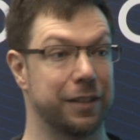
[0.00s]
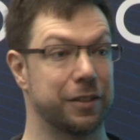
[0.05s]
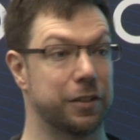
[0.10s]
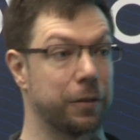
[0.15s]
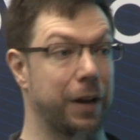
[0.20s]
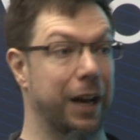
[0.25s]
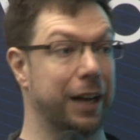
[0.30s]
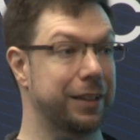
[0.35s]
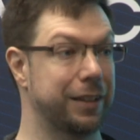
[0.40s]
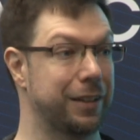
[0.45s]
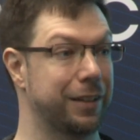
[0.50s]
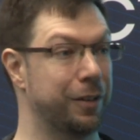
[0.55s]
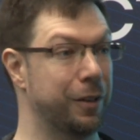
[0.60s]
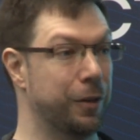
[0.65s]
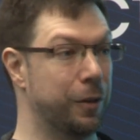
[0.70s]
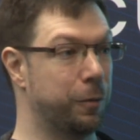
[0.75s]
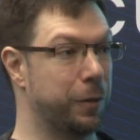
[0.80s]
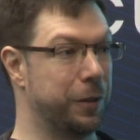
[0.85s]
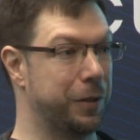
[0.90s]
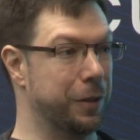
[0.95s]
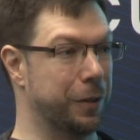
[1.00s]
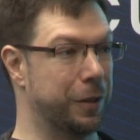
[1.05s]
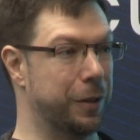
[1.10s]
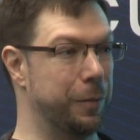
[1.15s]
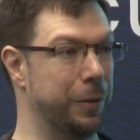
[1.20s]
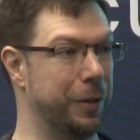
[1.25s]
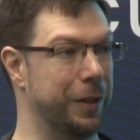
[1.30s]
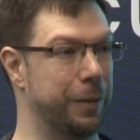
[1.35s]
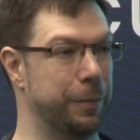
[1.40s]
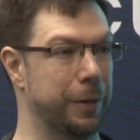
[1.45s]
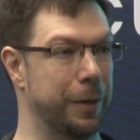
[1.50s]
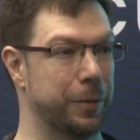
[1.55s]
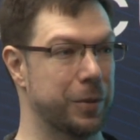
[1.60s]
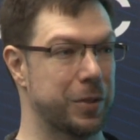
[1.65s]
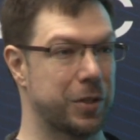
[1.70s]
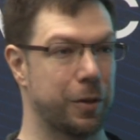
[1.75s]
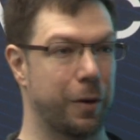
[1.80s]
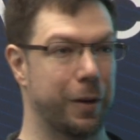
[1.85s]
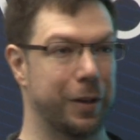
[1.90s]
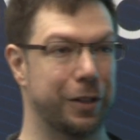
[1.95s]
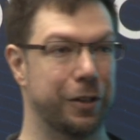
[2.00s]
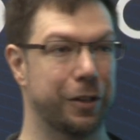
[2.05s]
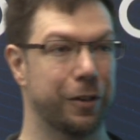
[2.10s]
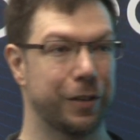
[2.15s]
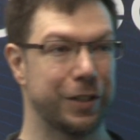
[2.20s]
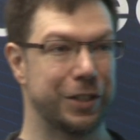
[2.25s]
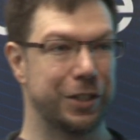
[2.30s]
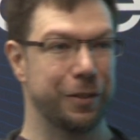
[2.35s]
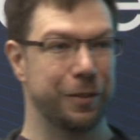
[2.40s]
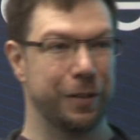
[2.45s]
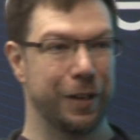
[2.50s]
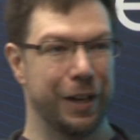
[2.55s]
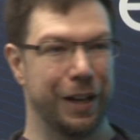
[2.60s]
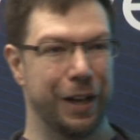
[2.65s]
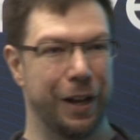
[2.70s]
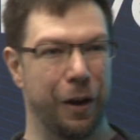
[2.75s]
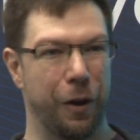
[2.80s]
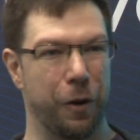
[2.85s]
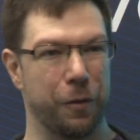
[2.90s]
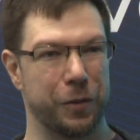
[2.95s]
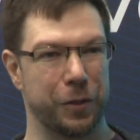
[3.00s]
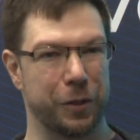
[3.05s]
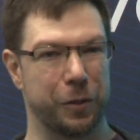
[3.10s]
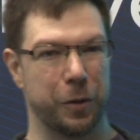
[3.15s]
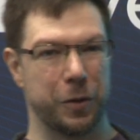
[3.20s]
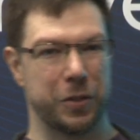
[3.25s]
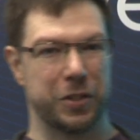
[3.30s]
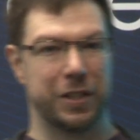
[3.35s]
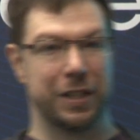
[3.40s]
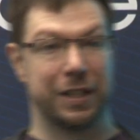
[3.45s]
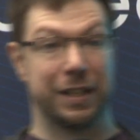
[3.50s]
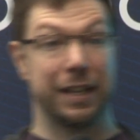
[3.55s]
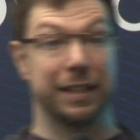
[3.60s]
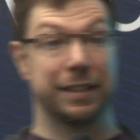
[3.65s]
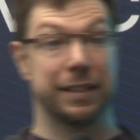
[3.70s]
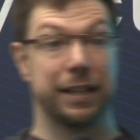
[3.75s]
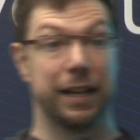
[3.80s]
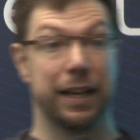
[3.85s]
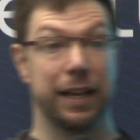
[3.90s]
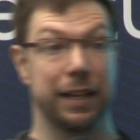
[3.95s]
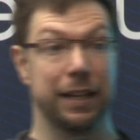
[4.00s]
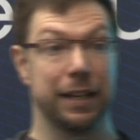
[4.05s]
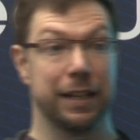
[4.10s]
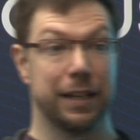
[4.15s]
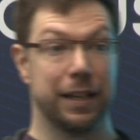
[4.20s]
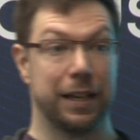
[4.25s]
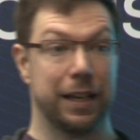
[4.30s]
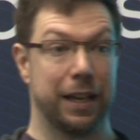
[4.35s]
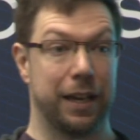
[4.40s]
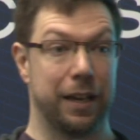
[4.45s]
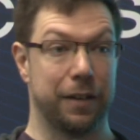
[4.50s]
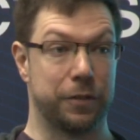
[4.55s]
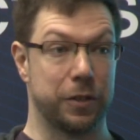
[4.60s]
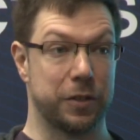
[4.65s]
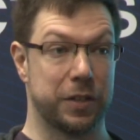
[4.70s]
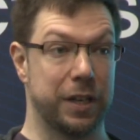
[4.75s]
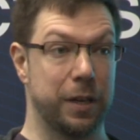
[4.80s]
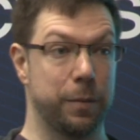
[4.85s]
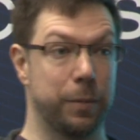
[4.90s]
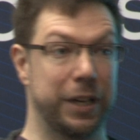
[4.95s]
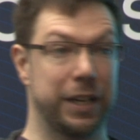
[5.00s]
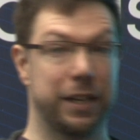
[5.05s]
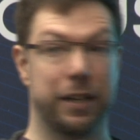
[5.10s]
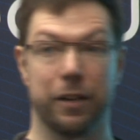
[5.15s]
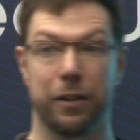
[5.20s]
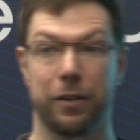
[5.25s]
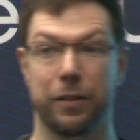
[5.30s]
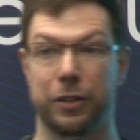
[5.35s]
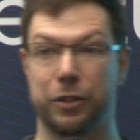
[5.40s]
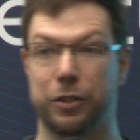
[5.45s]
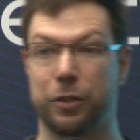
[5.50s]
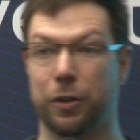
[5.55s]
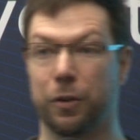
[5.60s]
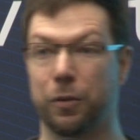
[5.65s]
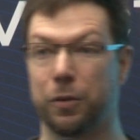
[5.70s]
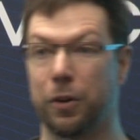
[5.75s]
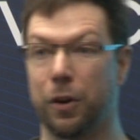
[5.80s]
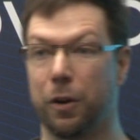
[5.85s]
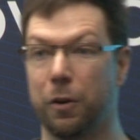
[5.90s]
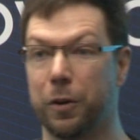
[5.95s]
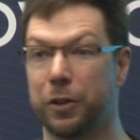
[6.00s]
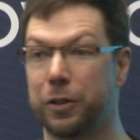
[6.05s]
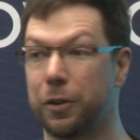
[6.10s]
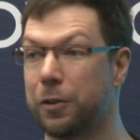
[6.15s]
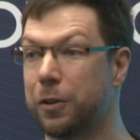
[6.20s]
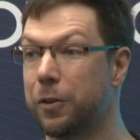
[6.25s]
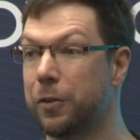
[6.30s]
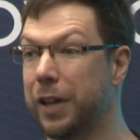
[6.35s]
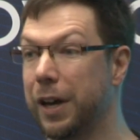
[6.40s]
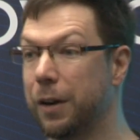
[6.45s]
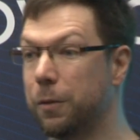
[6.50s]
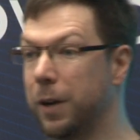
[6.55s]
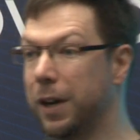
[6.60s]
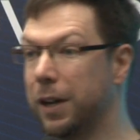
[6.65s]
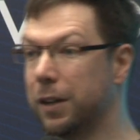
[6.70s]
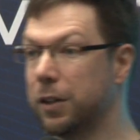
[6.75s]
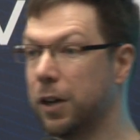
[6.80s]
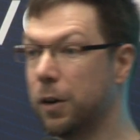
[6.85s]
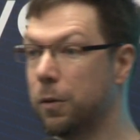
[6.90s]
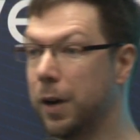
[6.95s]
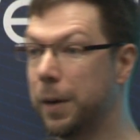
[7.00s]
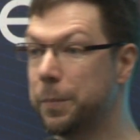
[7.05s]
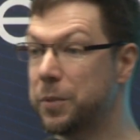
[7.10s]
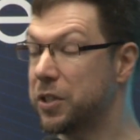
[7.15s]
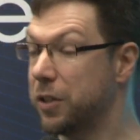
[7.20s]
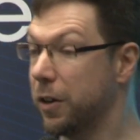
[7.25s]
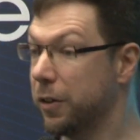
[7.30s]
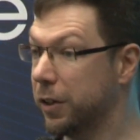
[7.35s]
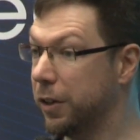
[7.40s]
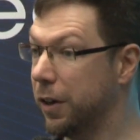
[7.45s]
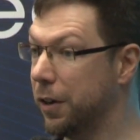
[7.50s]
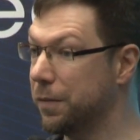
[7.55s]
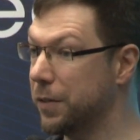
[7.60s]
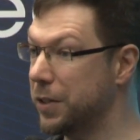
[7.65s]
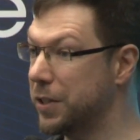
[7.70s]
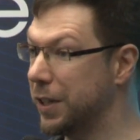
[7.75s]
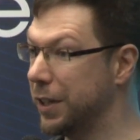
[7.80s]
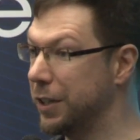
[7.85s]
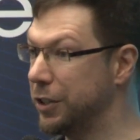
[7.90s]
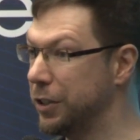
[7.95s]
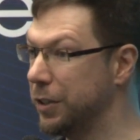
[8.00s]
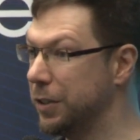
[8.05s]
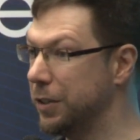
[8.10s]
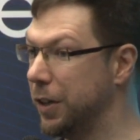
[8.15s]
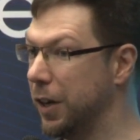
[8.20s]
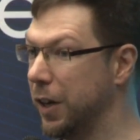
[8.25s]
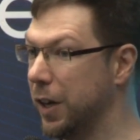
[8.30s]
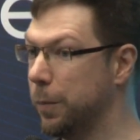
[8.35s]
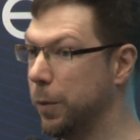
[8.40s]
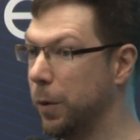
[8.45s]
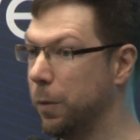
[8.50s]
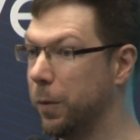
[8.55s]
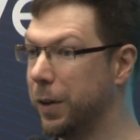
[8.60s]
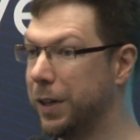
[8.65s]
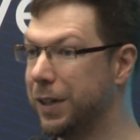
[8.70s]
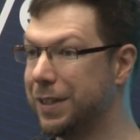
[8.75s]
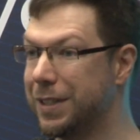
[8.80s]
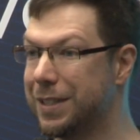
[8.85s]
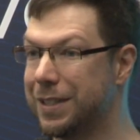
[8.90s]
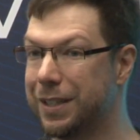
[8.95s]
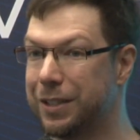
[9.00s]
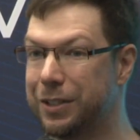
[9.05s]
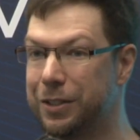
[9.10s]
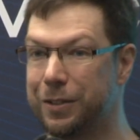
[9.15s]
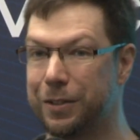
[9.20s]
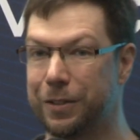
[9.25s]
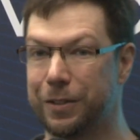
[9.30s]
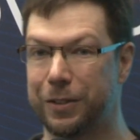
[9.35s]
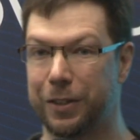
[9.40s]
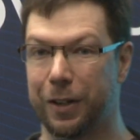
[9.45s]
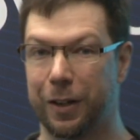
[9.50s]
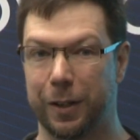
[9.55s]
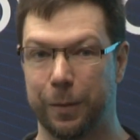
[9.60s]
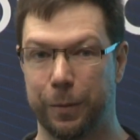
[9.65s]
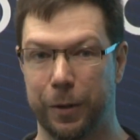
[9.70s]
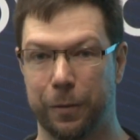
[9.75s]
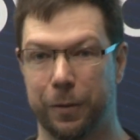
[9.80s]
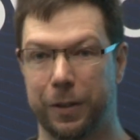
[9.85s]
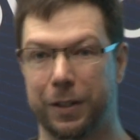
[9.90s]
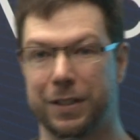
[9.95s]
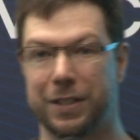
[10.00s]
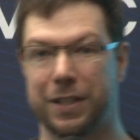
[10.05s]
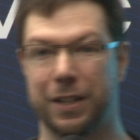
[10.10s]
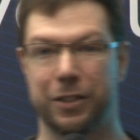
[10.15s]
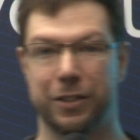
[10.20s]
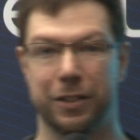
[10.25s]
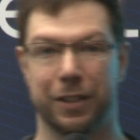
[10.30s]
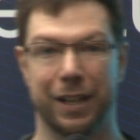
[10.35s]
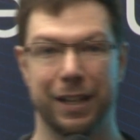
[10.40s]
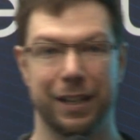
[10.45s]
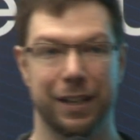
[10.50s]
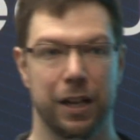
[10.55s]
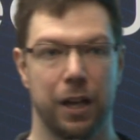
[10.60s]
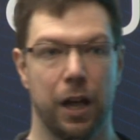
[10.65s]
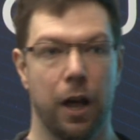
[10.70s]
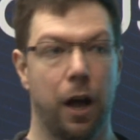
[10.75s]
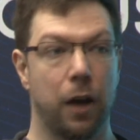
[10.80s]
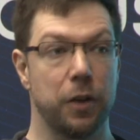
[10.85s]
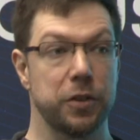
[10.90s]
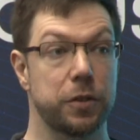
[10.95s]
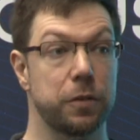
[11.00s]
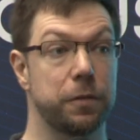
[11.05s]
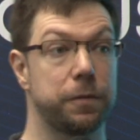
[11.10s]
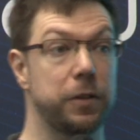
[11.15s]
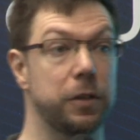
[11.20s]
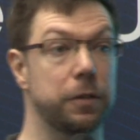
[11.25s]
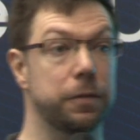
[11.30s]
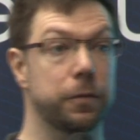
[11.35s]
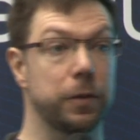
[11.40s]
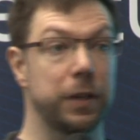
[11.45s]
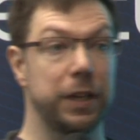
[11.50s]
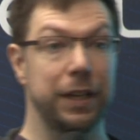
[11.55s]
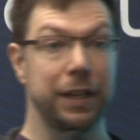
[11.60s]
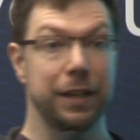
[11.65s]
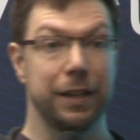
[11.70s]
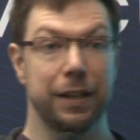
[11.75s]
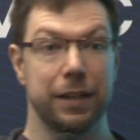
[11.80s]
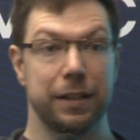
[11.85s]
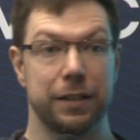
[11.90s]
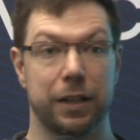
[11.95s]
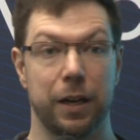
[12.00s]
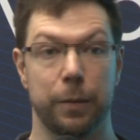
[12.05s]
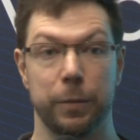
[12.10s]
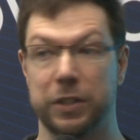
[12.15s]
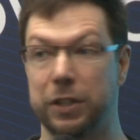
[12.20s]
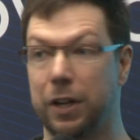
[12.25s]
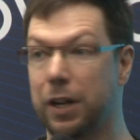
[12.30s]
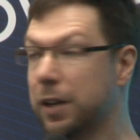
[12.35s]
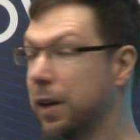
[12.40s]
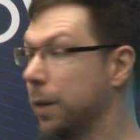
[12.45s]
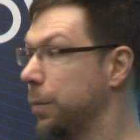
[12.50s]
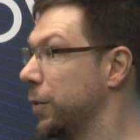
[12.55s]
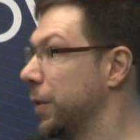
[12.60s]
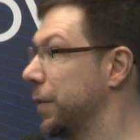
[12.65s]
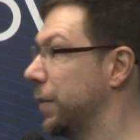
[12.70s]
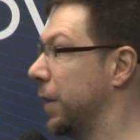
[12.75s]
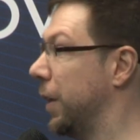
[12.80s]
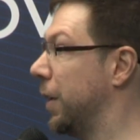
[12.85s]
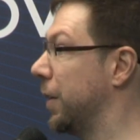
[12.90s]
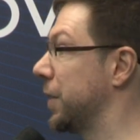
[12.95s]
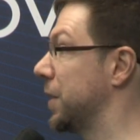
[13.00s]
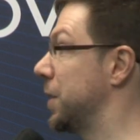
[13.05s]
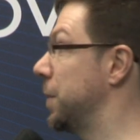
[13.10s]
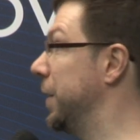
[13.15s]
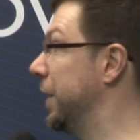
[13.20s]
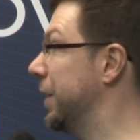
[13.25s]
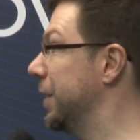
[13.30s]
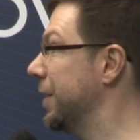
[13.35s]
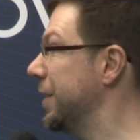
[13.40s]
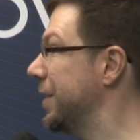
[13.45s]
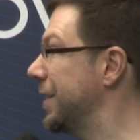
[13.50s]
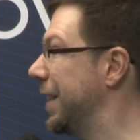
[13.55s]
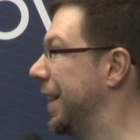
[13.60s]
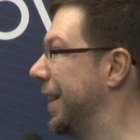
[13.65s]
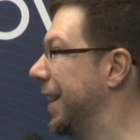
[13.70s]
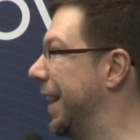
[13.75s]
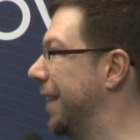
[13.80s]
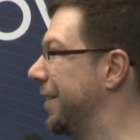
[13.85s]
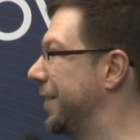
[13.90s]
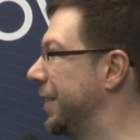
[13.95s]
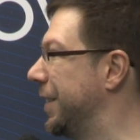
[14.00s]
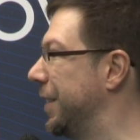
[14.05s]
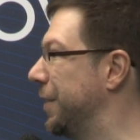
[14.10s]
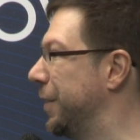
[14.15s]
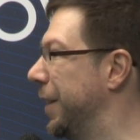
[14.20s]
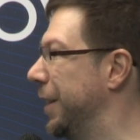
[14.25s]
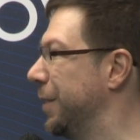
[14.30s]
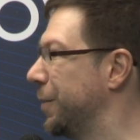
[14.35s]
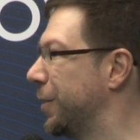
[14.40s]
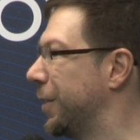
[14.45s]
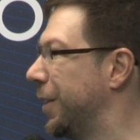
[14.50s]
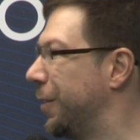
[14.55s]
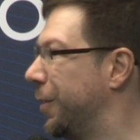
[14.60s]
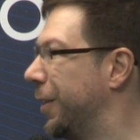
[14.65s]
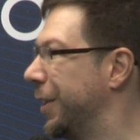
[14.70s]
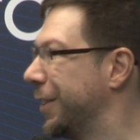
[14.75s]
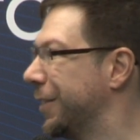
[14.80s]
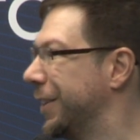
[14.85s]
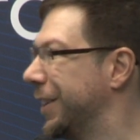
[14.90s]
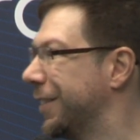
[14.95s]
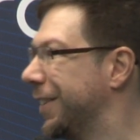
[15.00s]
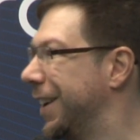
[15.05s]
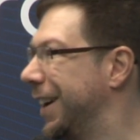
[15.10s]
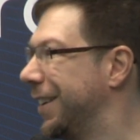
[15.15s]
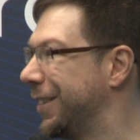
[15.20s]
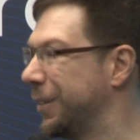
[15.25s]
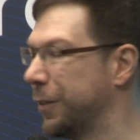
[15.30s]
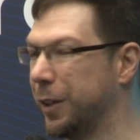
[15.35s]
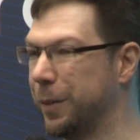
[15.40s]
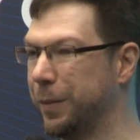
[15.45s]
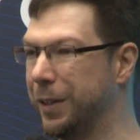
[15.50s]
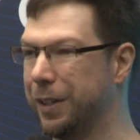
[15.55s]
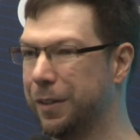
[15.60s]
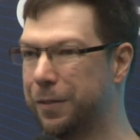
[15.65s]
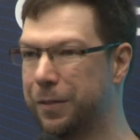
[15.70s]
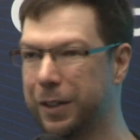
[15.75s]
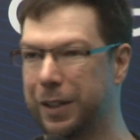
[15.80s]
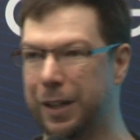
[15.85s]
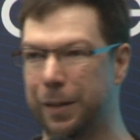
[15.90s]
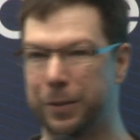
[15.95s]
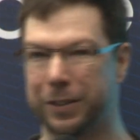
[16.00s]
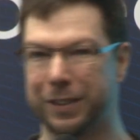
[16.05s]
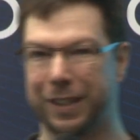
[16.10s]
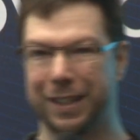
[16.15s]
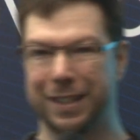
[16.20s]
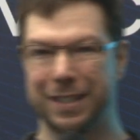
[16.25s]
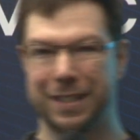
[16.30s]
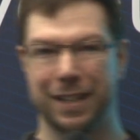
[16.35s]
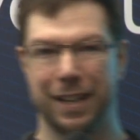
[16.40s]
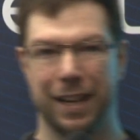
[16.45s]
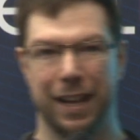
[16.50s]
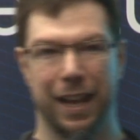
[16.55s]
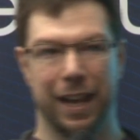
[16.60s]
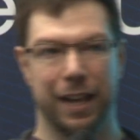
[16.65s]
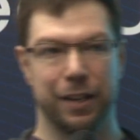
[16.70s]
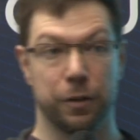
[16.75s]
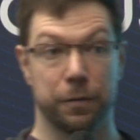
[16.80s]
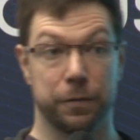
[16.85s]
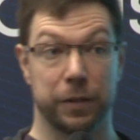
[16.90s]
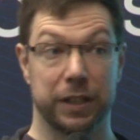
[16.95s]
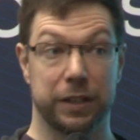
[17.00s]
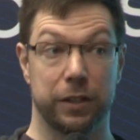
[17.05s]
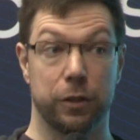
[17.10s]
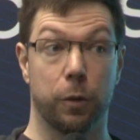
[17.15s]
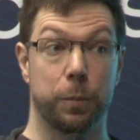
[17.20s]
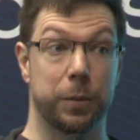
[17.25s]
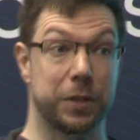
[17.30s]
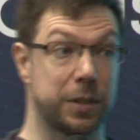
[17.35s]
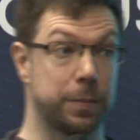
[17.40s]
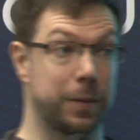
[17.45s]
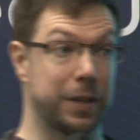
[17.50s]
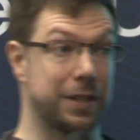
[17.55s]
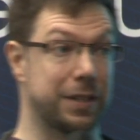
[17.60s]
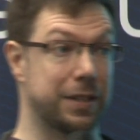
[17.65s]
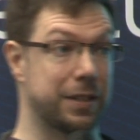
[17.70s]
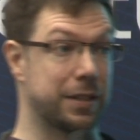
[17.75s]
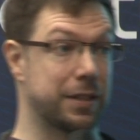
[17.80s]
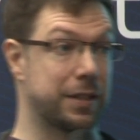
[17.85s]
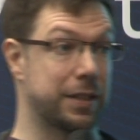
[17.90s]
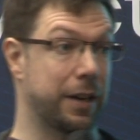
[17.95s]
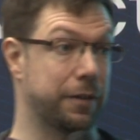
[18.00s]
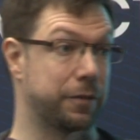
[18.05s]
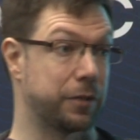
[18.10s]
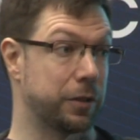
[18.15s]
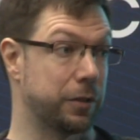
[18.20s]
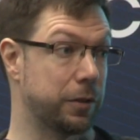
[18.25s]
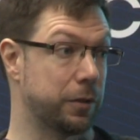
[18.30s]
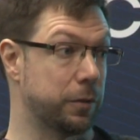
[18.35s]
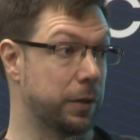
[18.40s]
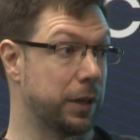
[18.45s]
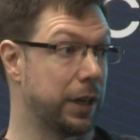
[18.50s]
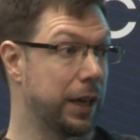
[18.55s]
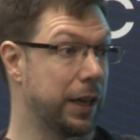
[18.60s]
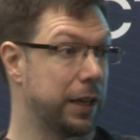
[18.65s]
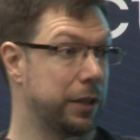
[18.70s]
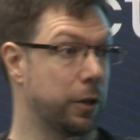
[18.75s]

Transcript: and interacting with your community members. So I encourage you over the course of the day today, if there's anybody here that you don't know or don't know that well, go up, start a conversation, talk about what it is that you do, talk about what it is that you like. Also, feel free to come and talk up with all the speakers after the event. We're all wandering around. We're going to be here for a couple days. And don't forget the open spaces this afternoon.